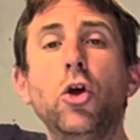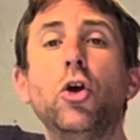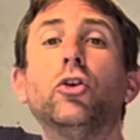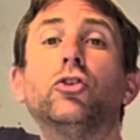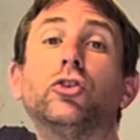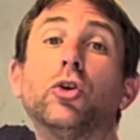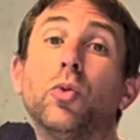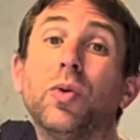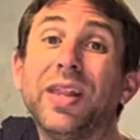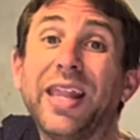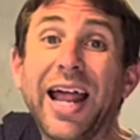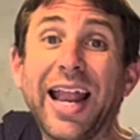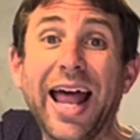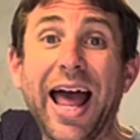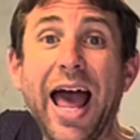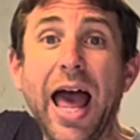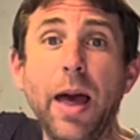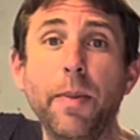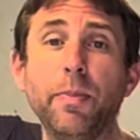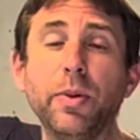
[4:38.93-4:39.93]
So when that
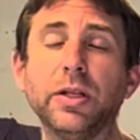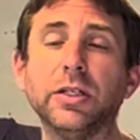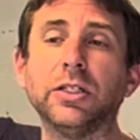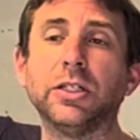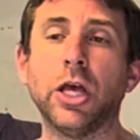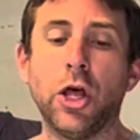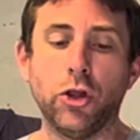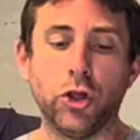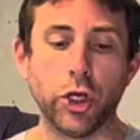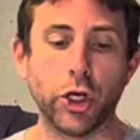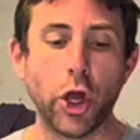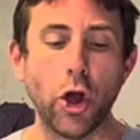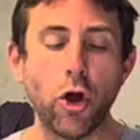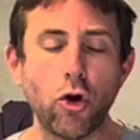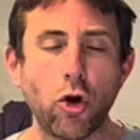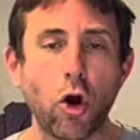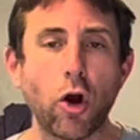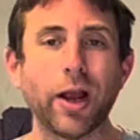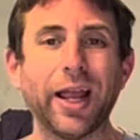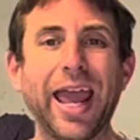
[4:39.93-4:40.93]
happens, the
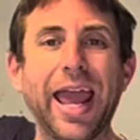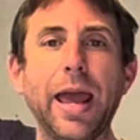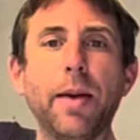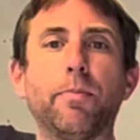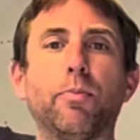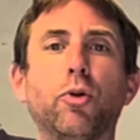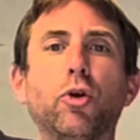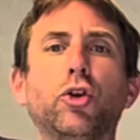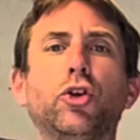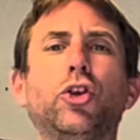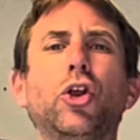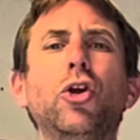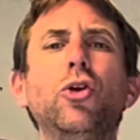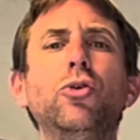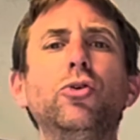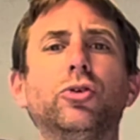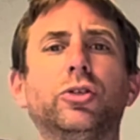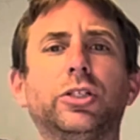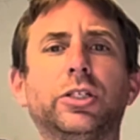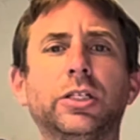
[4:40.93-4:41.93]
go-kart can't
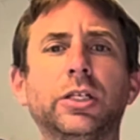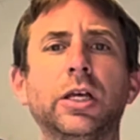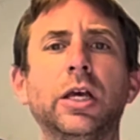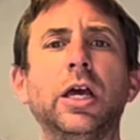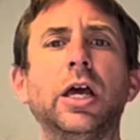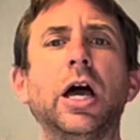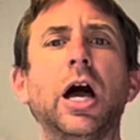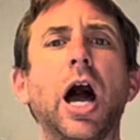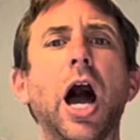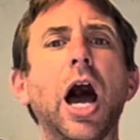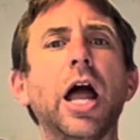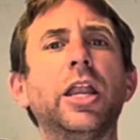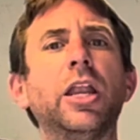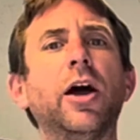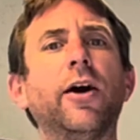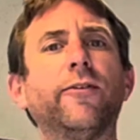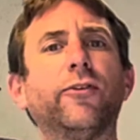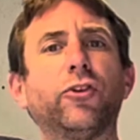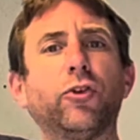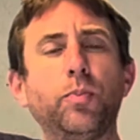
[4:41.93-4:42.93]
produce
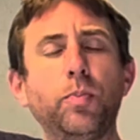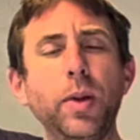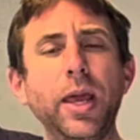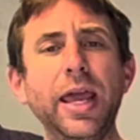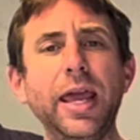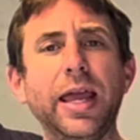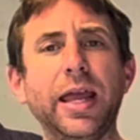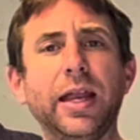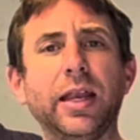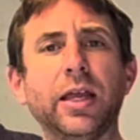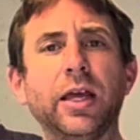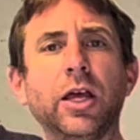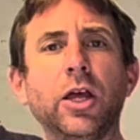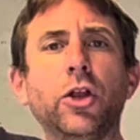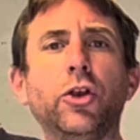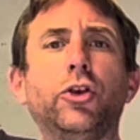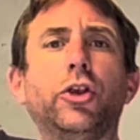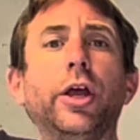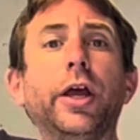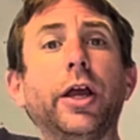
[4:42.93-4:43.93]
enough speed
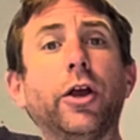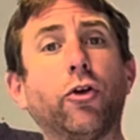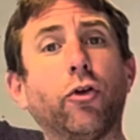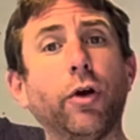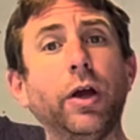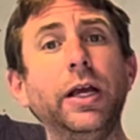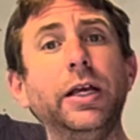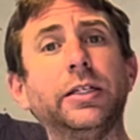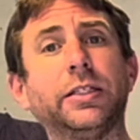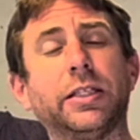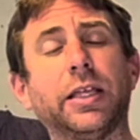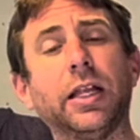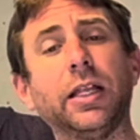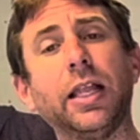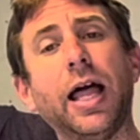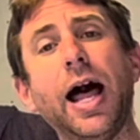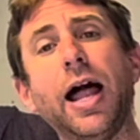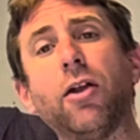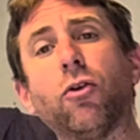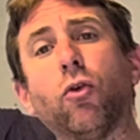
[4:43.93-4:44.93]
to increase the
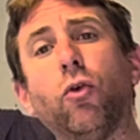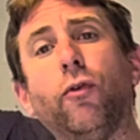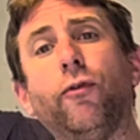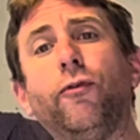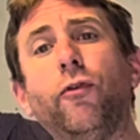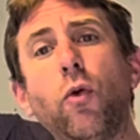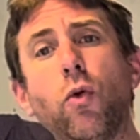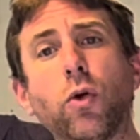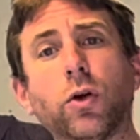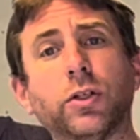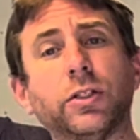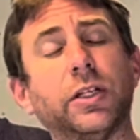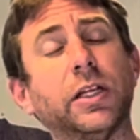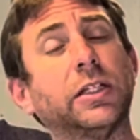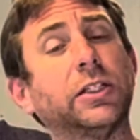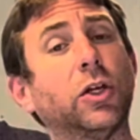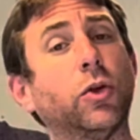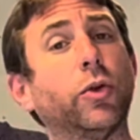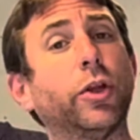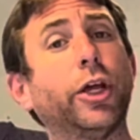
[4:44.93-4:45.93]
lateral force
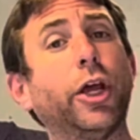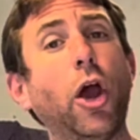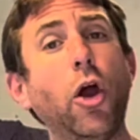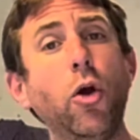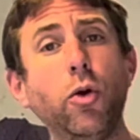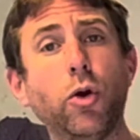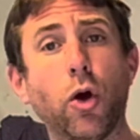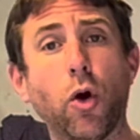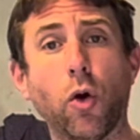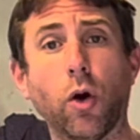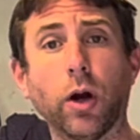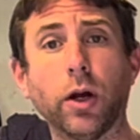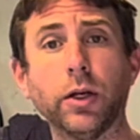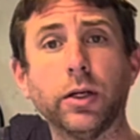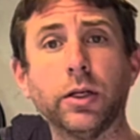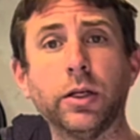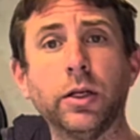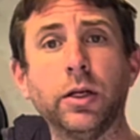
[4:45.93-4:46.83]
that's on the go-kart